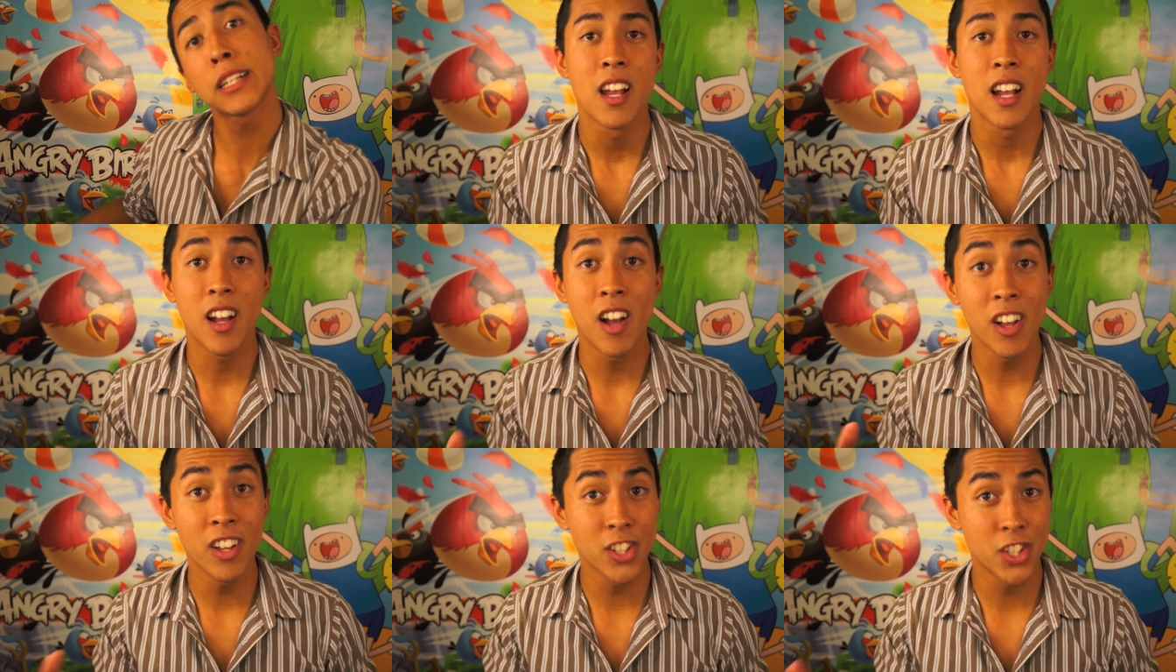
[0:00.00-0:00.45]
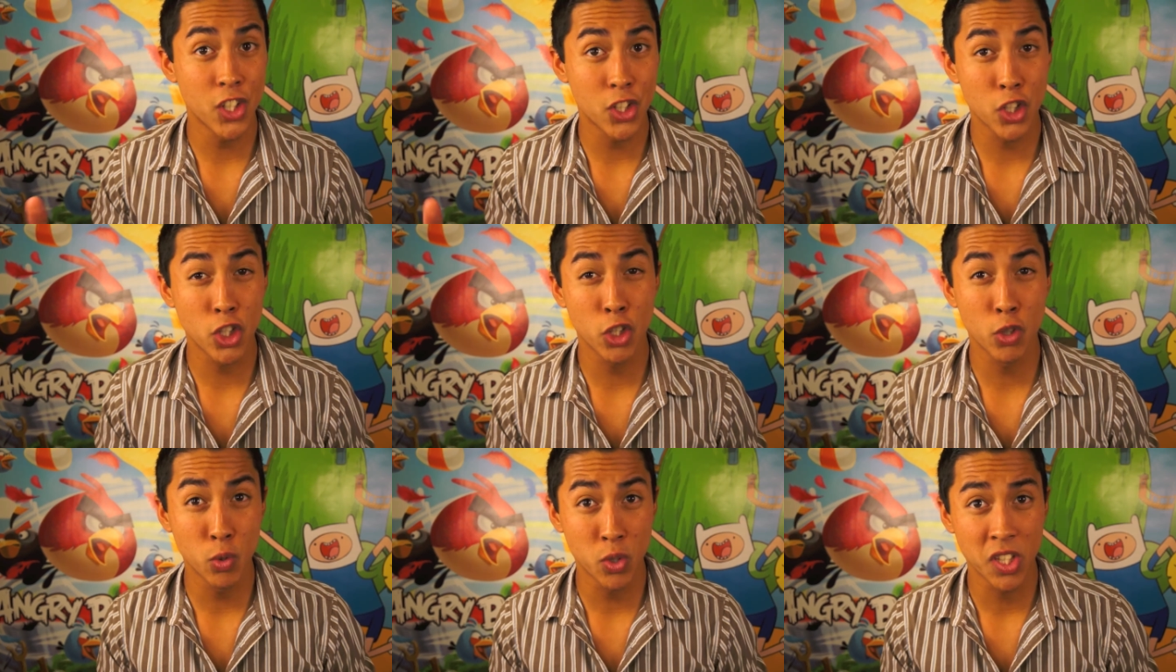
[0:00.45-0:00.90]
College is
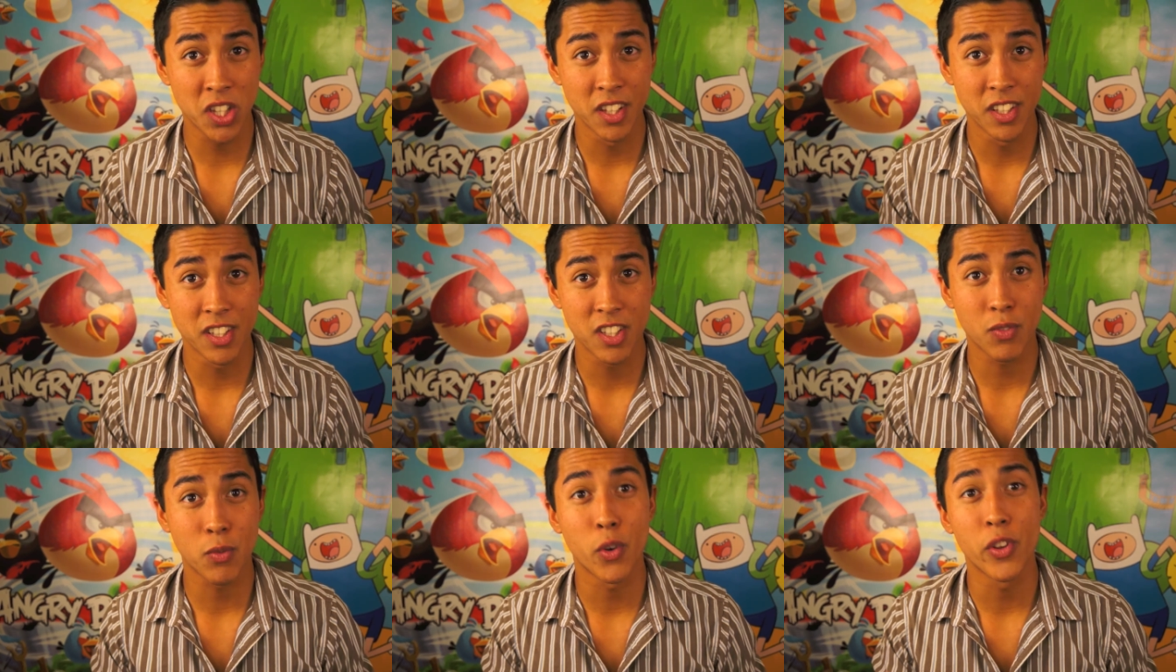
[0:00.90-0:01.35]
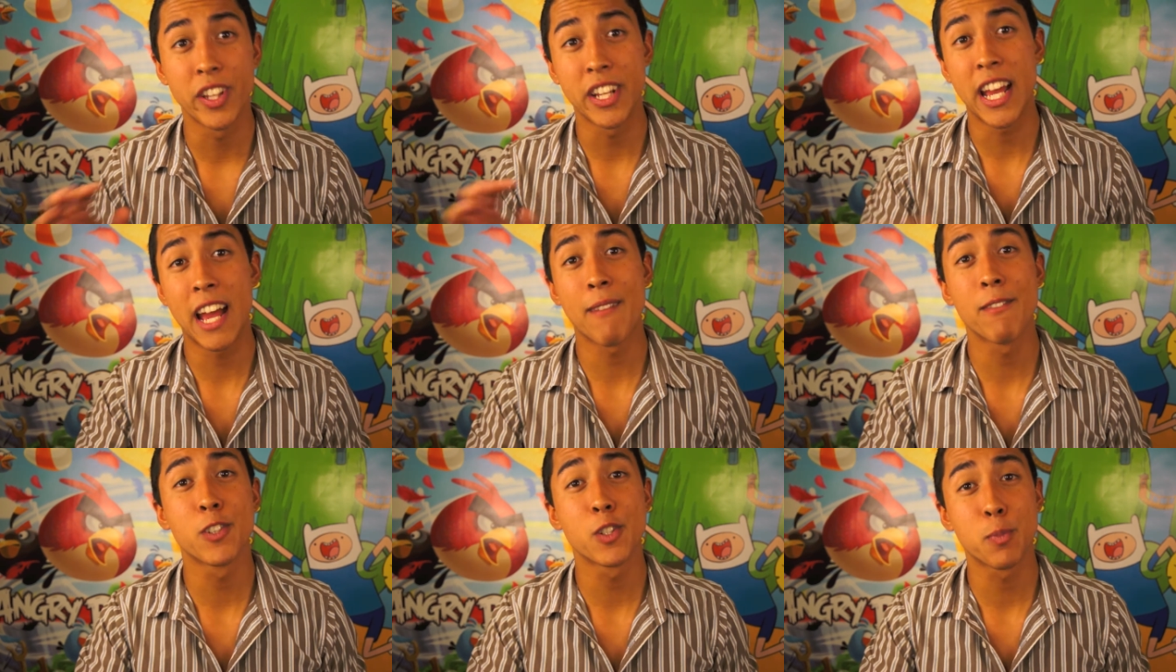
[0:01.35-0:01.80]
useless for the
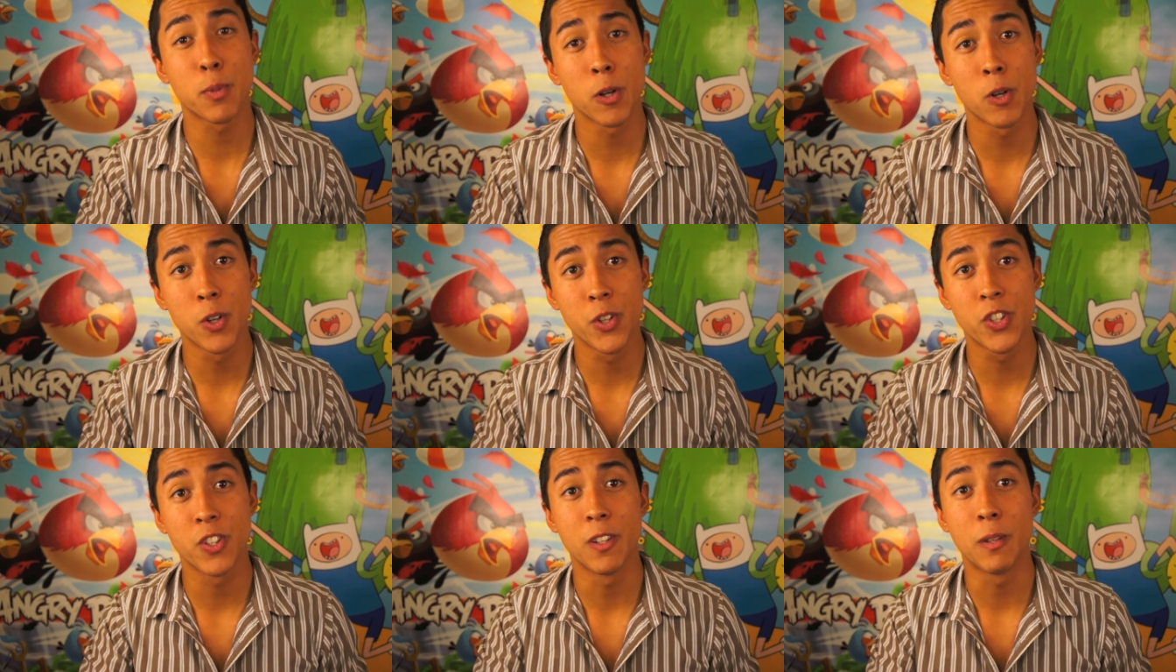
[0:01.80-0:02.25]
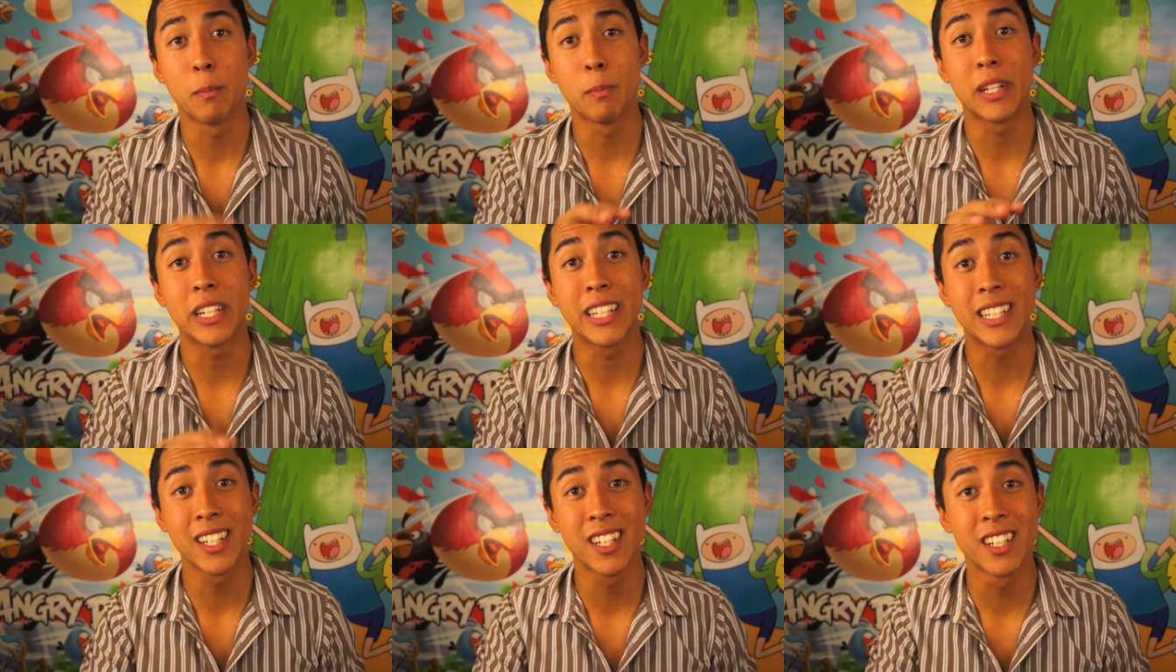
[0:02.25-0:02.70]
average person
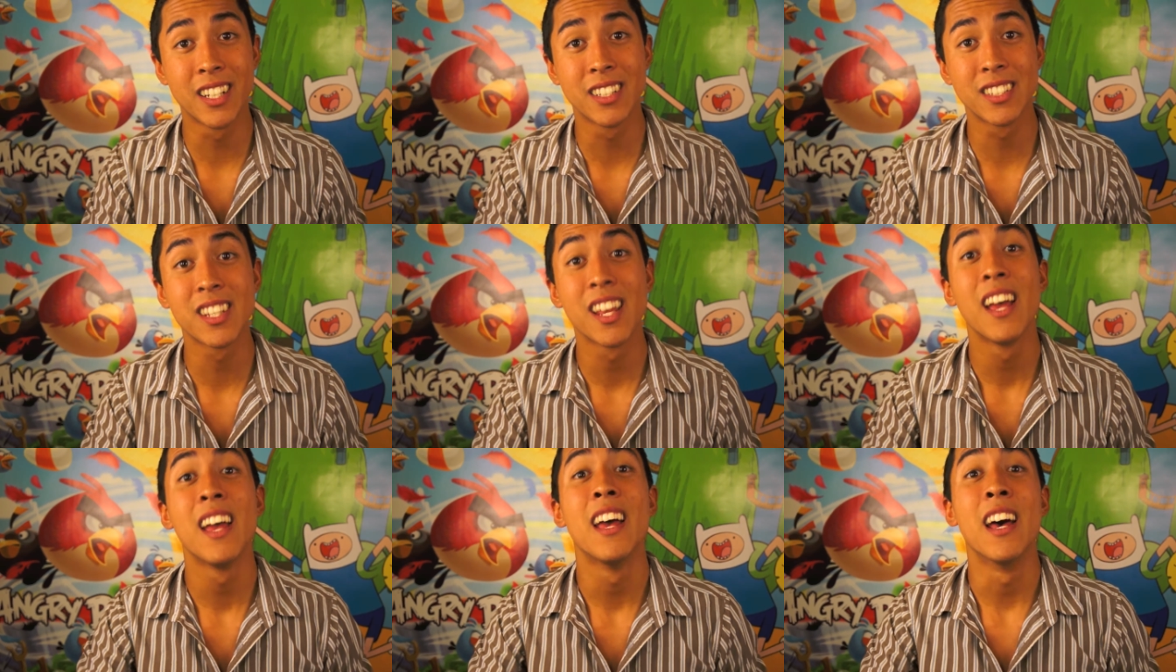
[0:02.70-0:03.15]
because